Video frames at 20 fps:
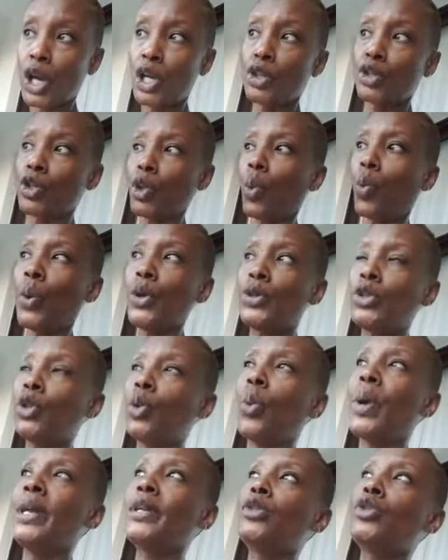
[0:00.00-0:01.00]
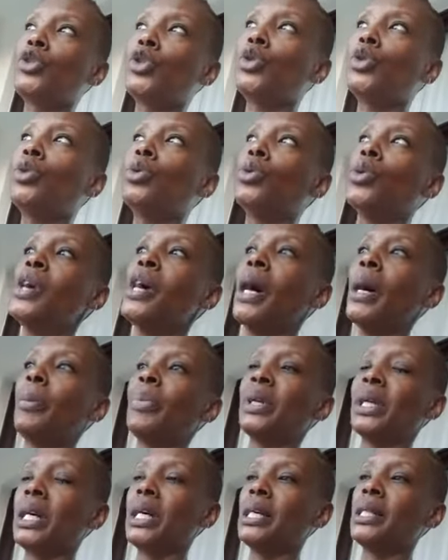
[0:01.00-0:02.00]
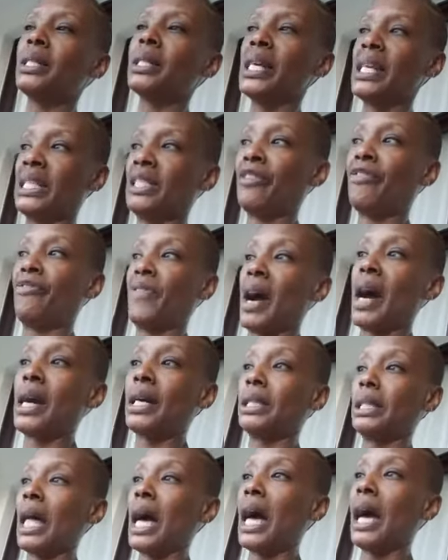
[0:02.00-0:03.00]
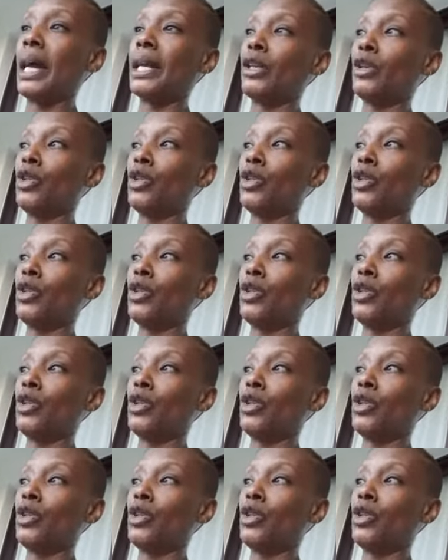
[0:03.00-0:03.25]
So what do we do? Because it's a fine line.